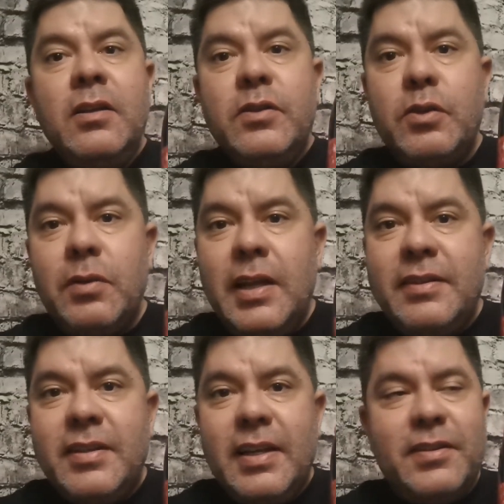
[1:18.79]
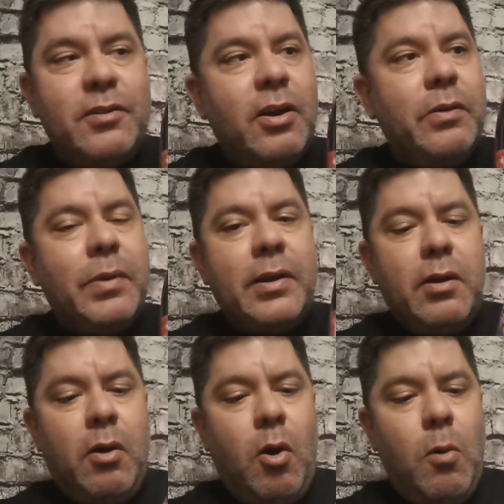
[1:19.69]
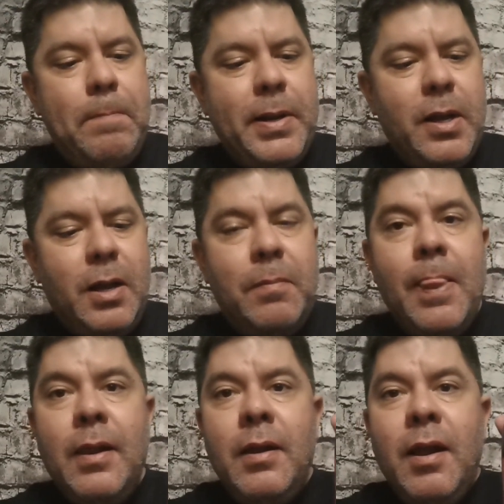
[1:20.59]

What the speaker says: So let's get started. We're going to open up